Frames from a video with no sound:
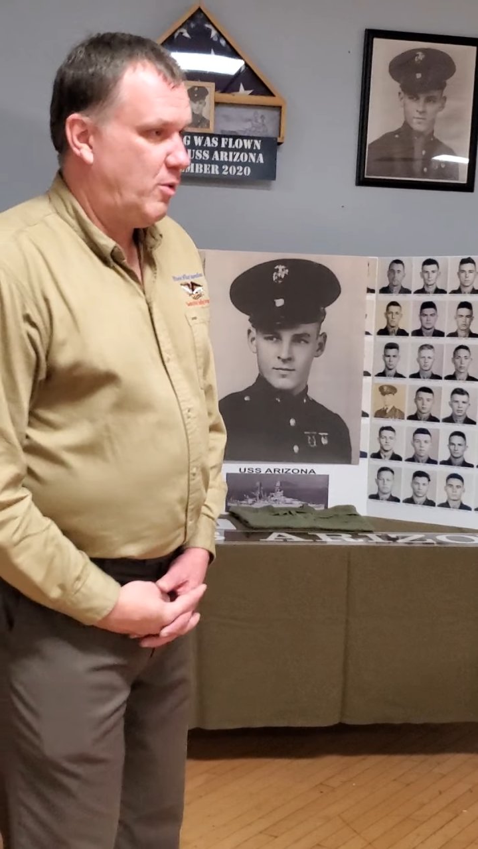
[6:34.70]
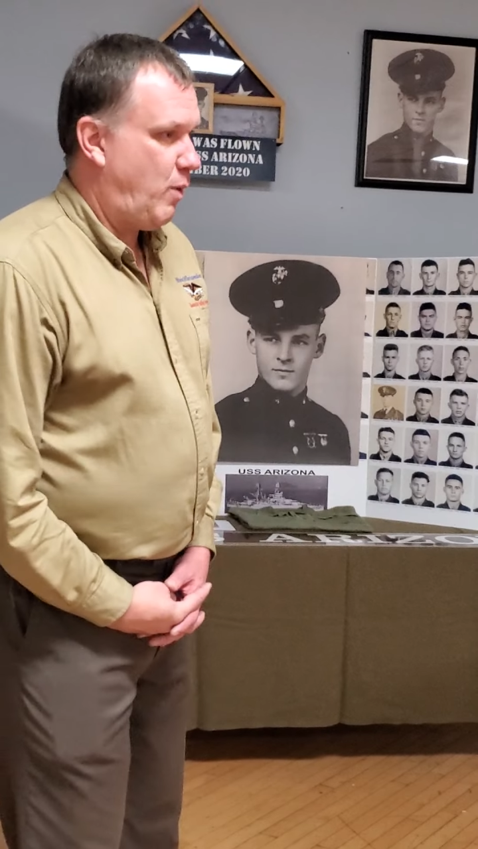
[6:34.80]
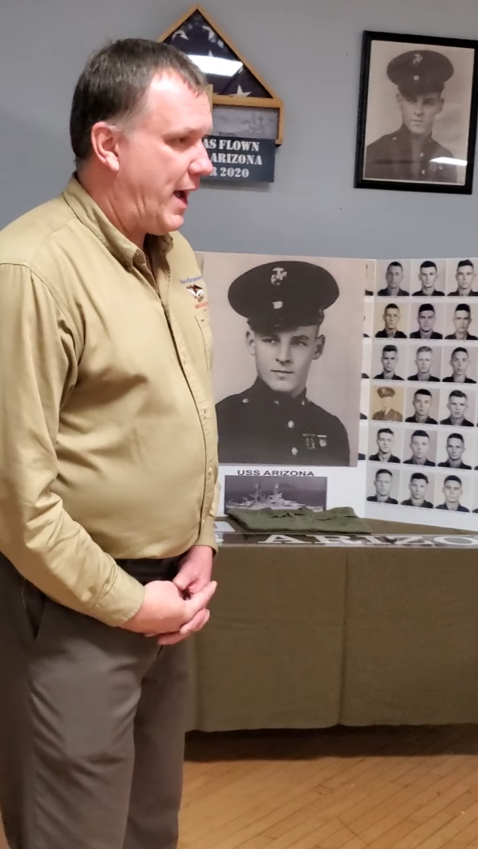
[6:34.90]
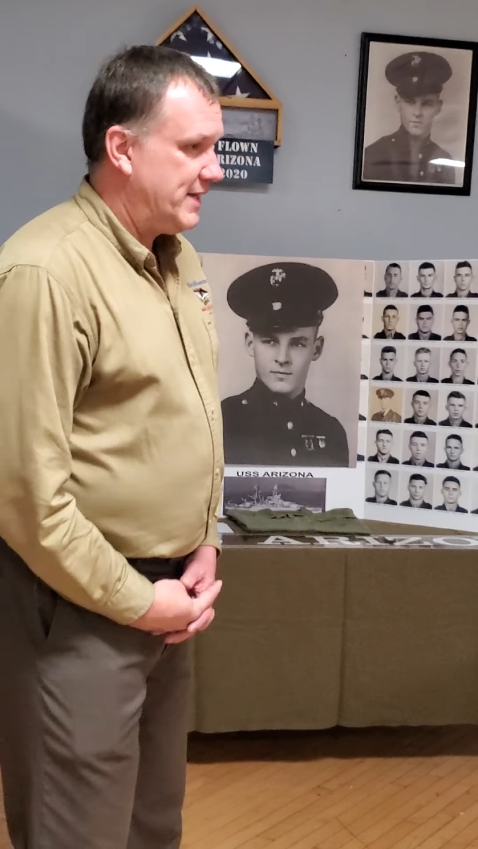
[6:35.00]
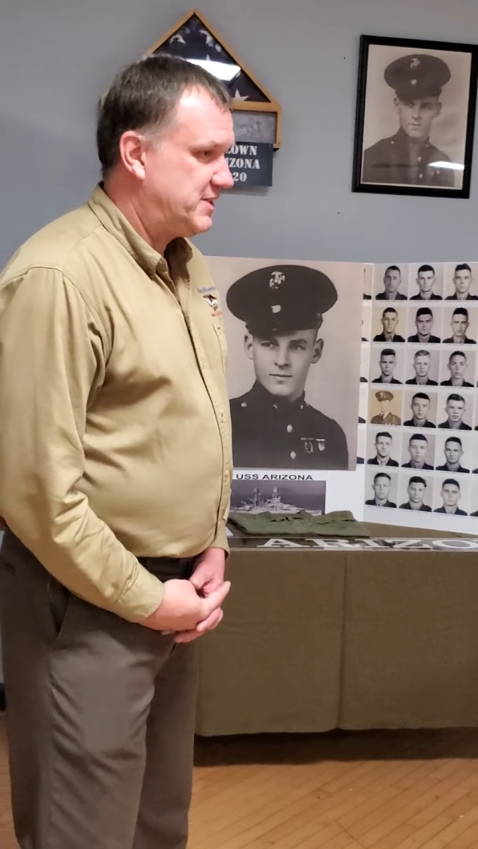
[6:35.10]

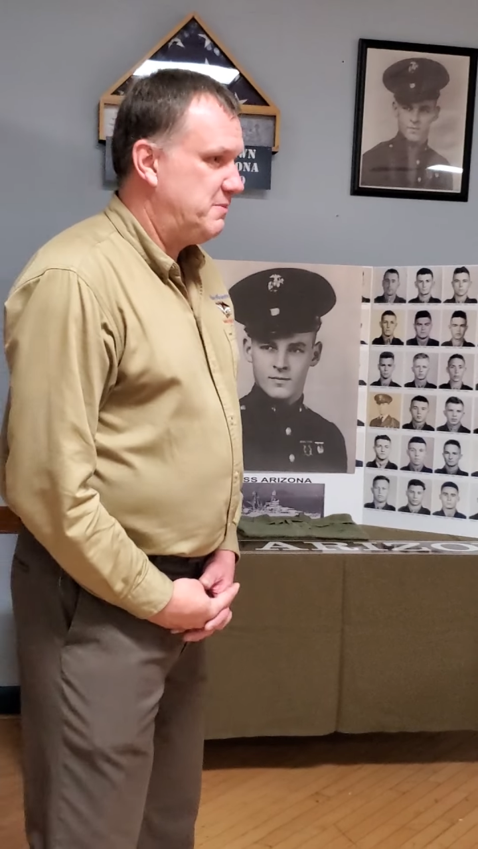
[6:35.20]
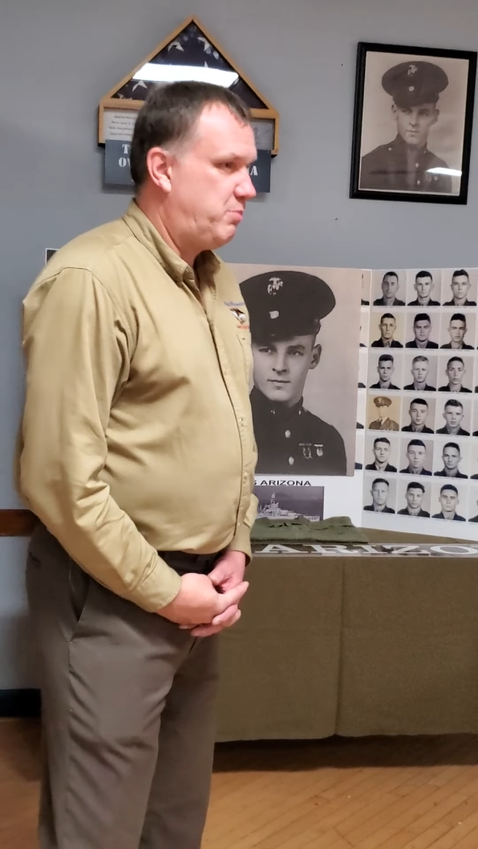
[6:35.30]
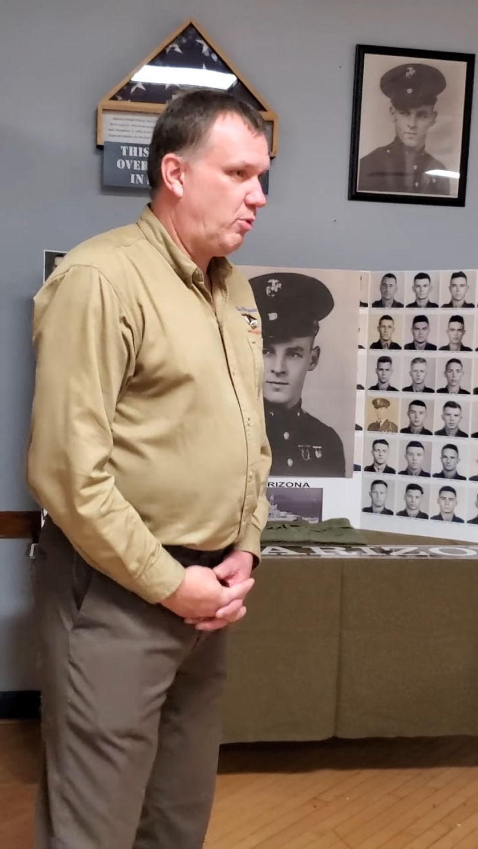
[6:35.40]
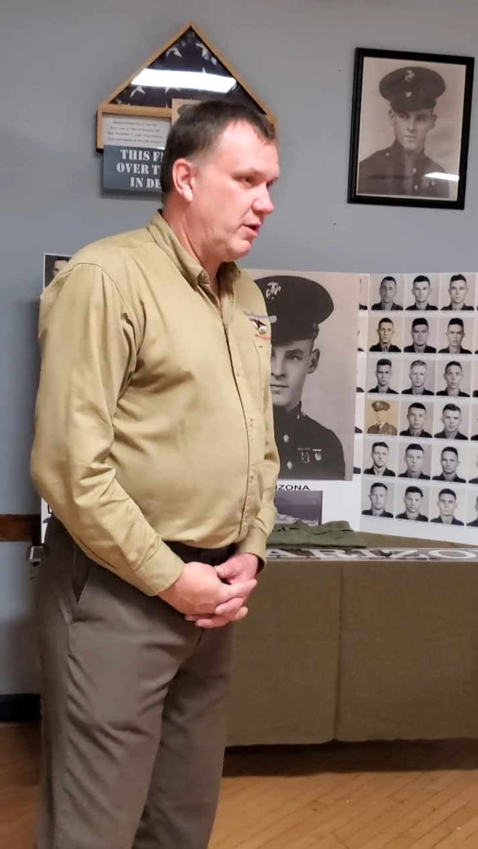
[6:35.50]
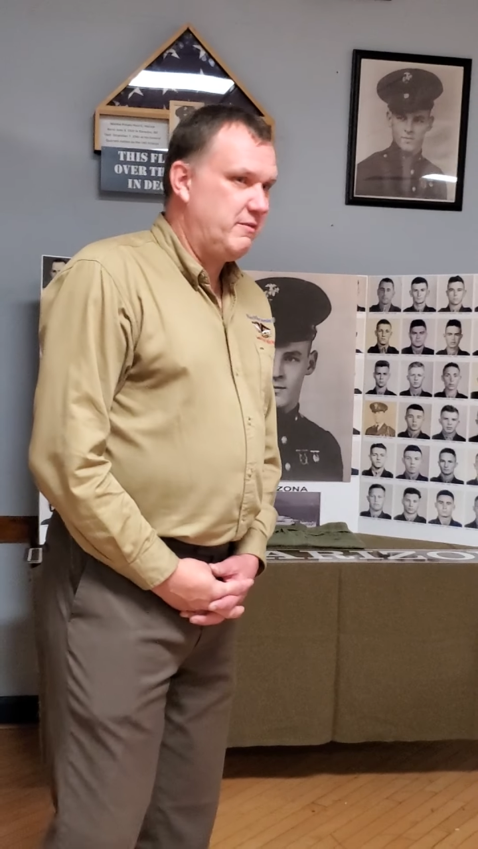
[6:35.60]
Why is it
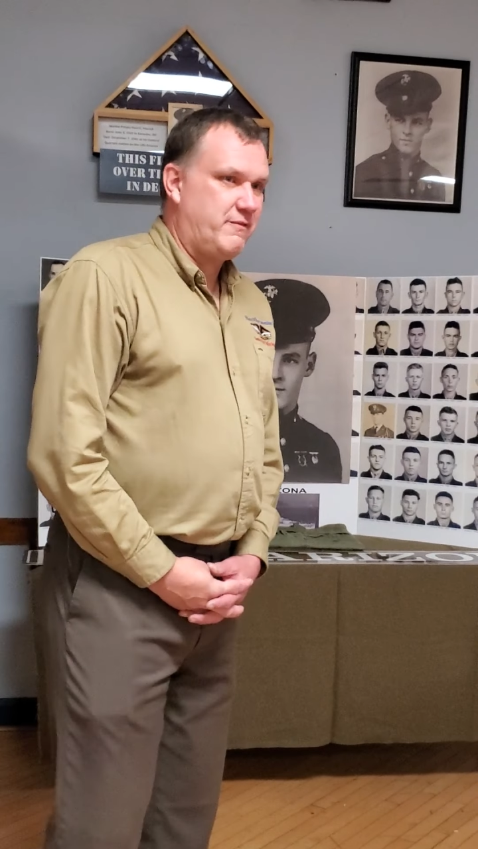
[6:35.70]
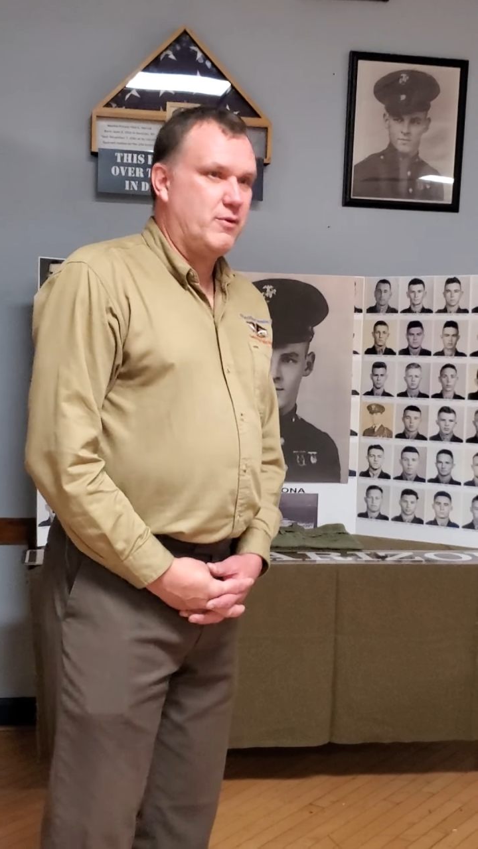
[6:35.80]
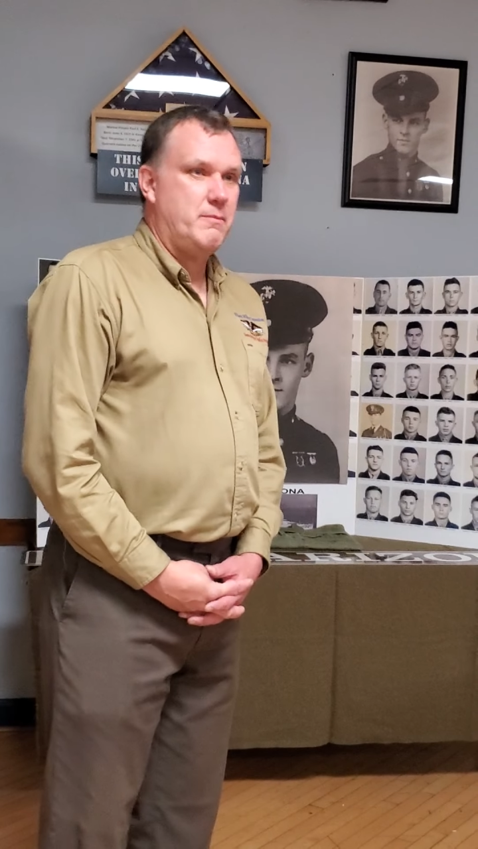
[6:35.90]
important for